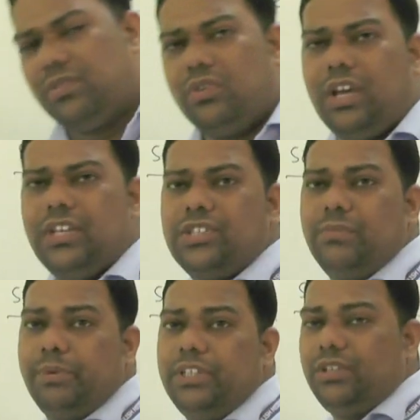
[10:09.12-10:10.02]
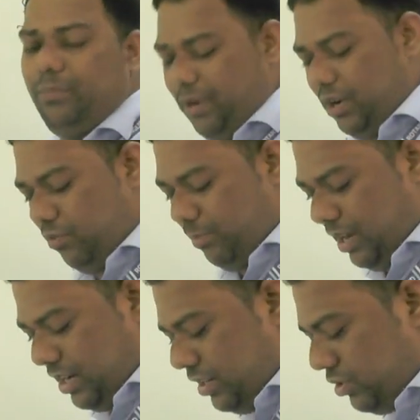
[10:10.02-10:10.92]
okay, simple
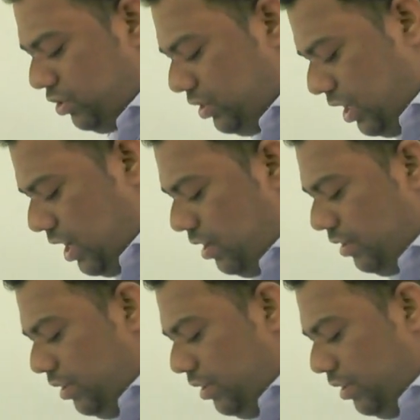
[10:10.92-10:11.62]
numericals. So see here,